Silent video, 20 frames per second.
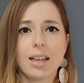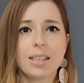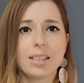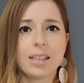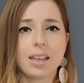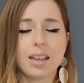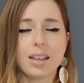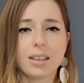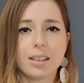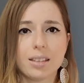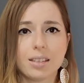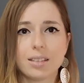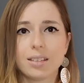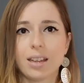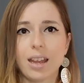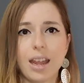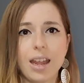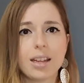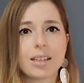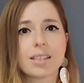sent
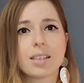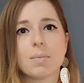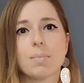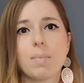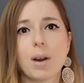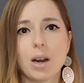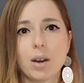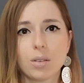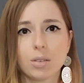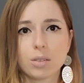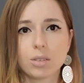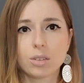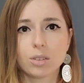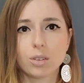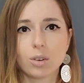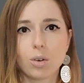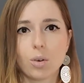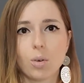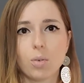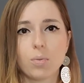X amount
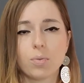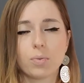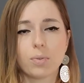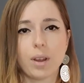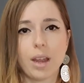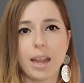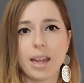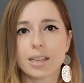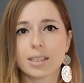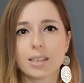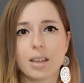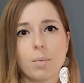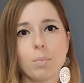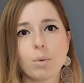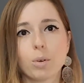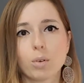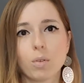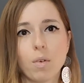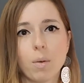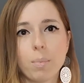of X
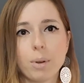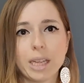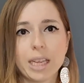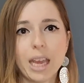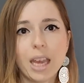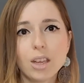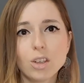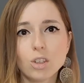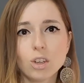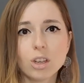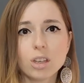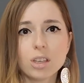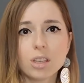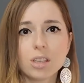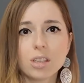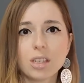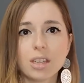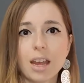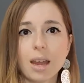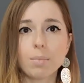number of
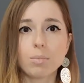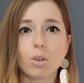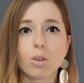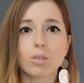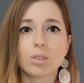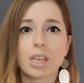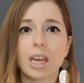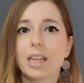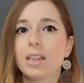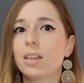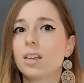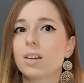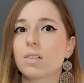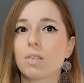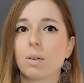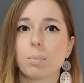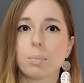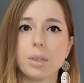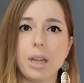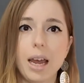applications and I'm not getting a
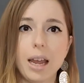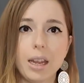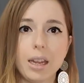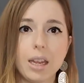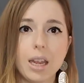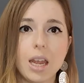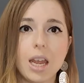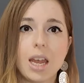reply.